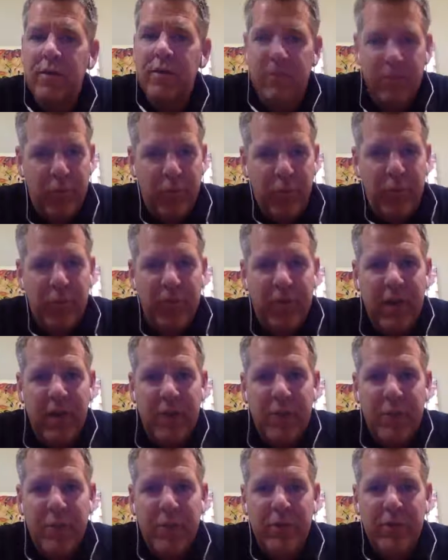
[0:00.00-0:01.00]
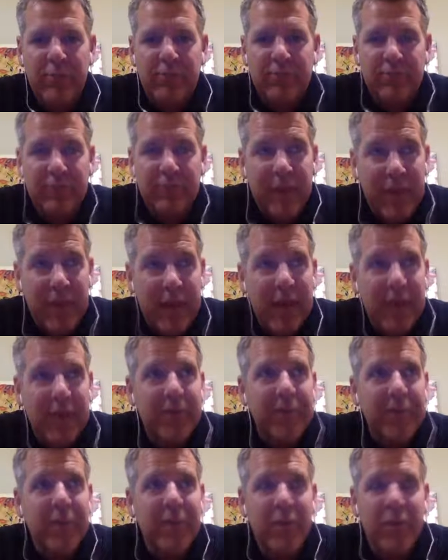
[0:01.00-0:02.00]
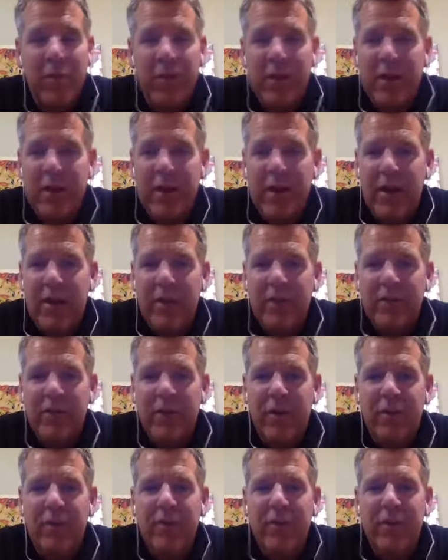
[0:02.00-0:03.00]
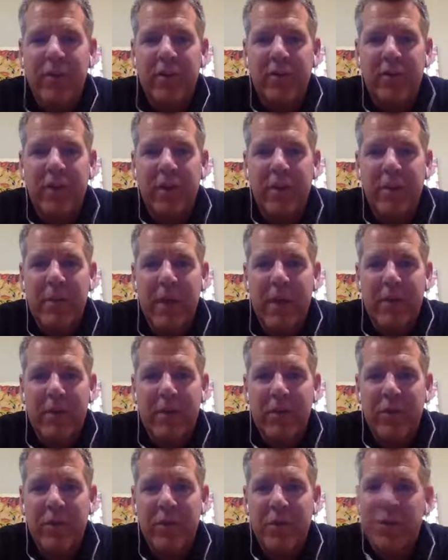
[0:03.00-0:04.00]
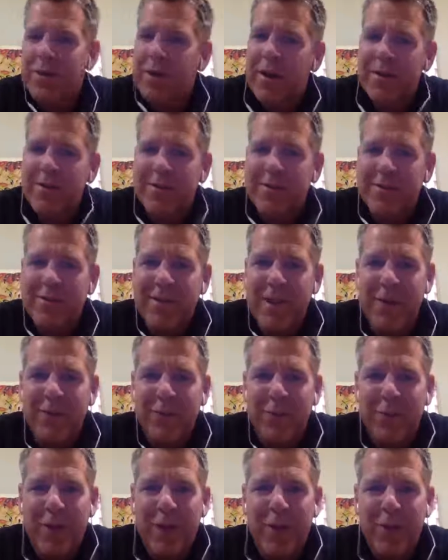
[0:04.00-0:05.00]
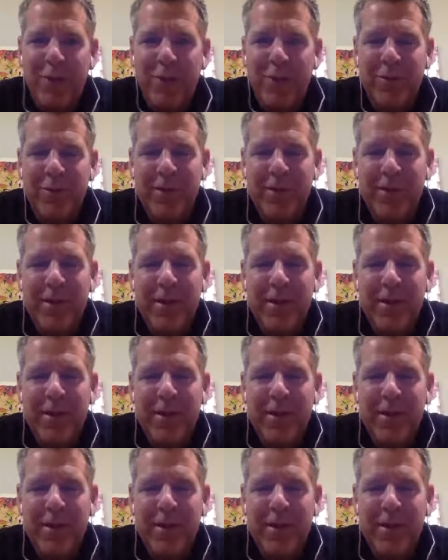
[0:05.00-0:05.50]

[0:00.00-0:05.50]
For example, today, right now, this conversation I'm having with you, yes, it's after hours.